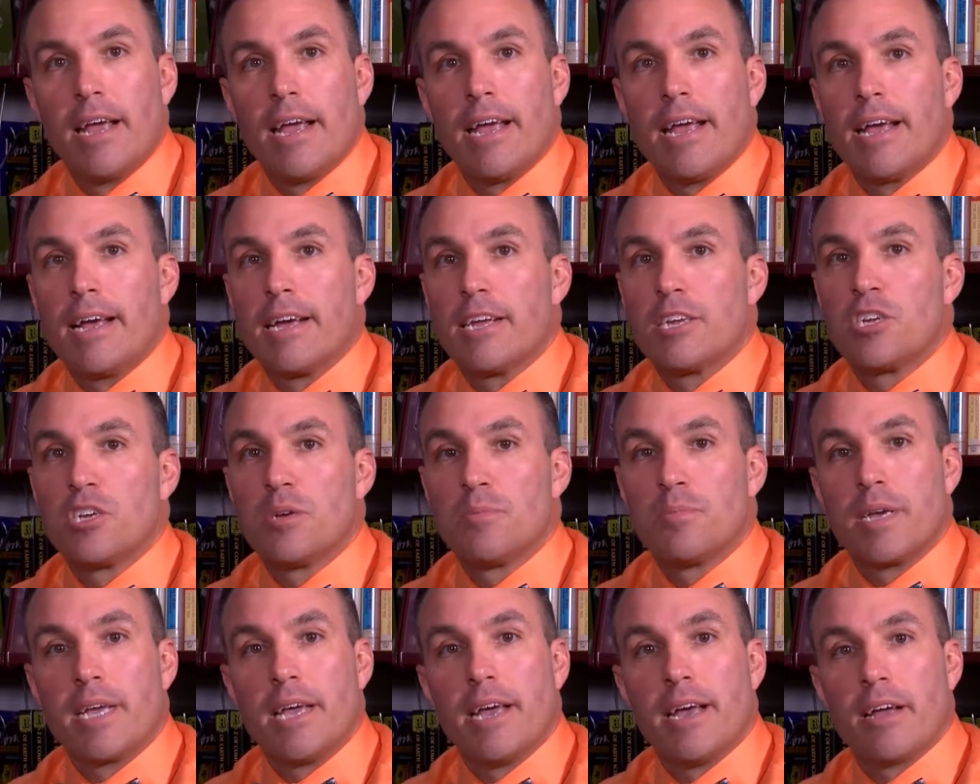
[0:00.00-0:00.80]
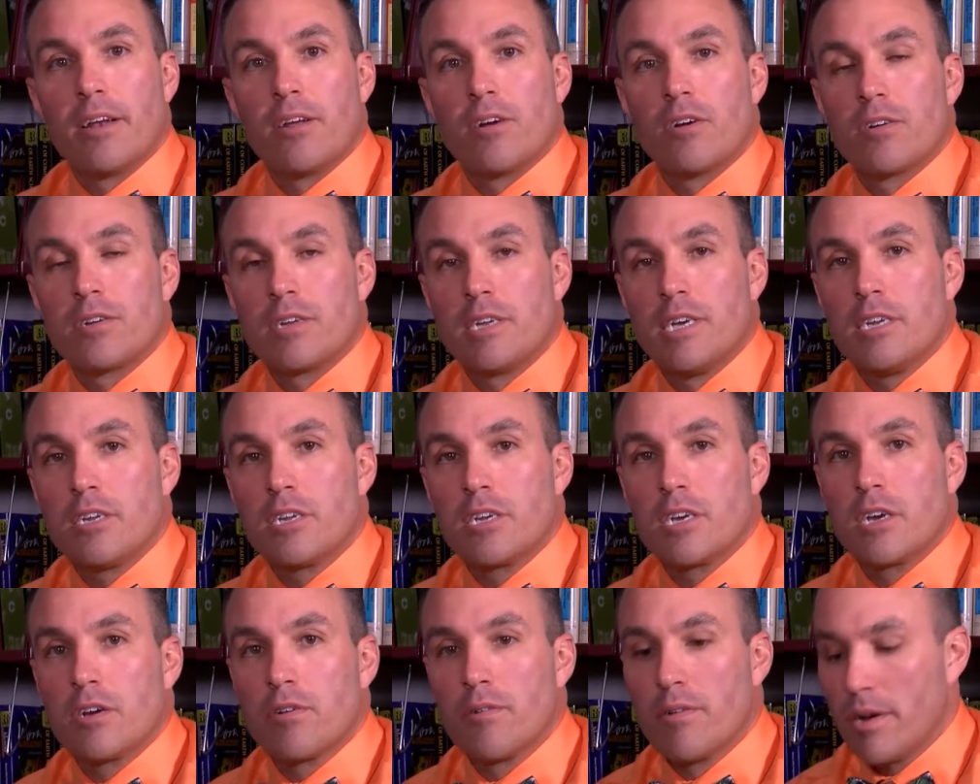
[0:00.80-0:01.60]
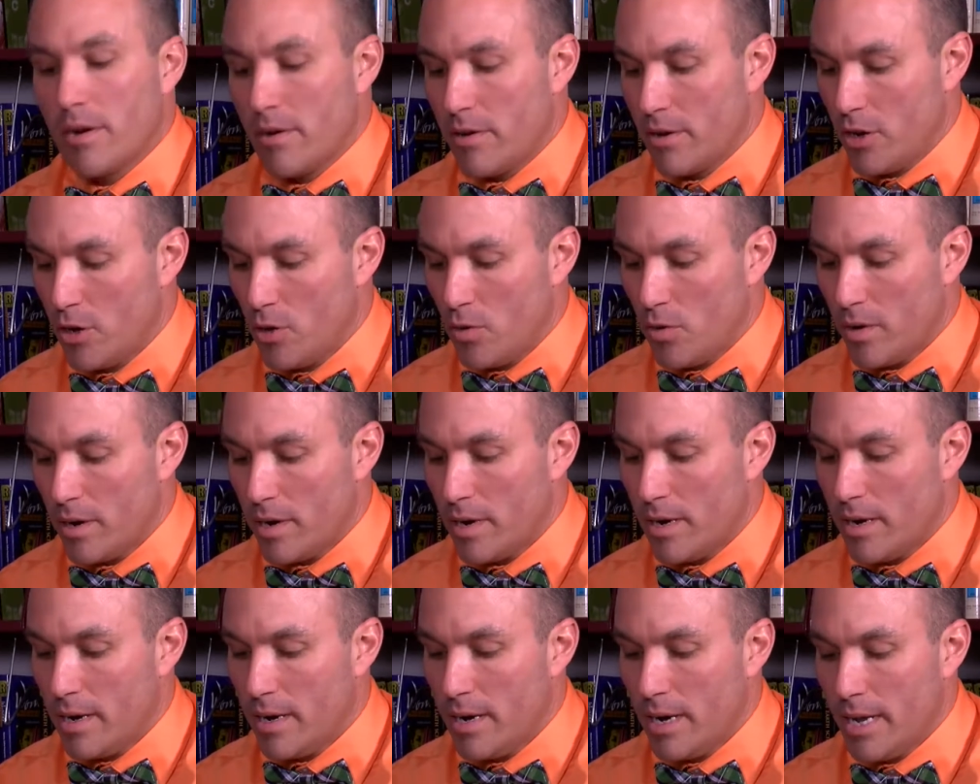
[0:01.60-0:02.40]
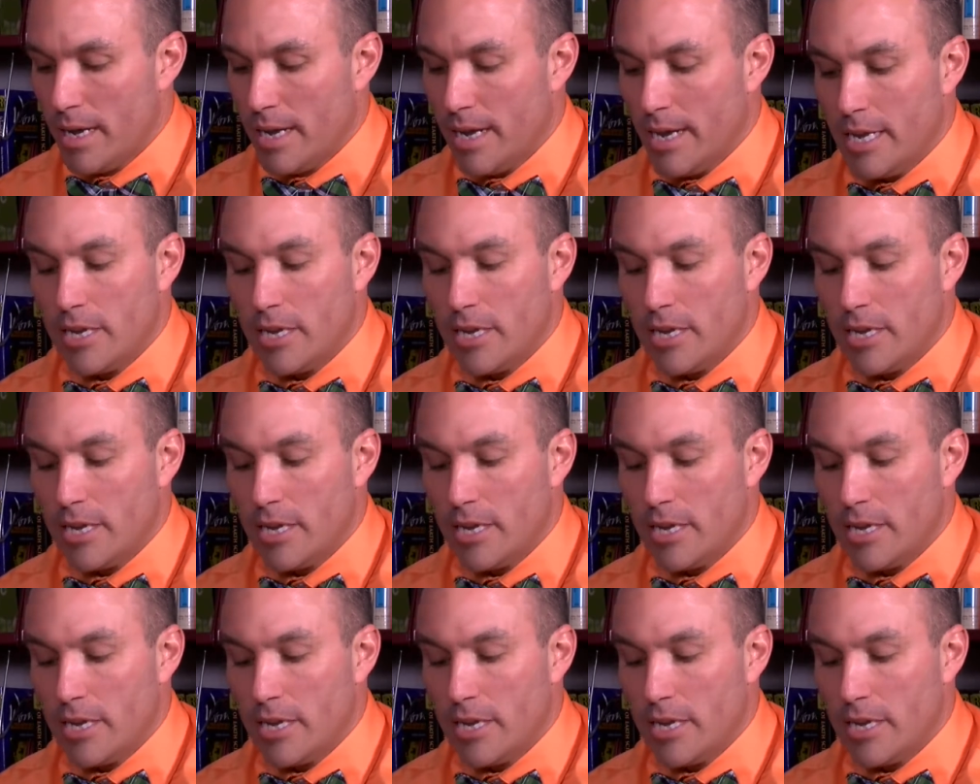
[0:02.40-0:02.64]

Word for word: and she began her teaching career in Norton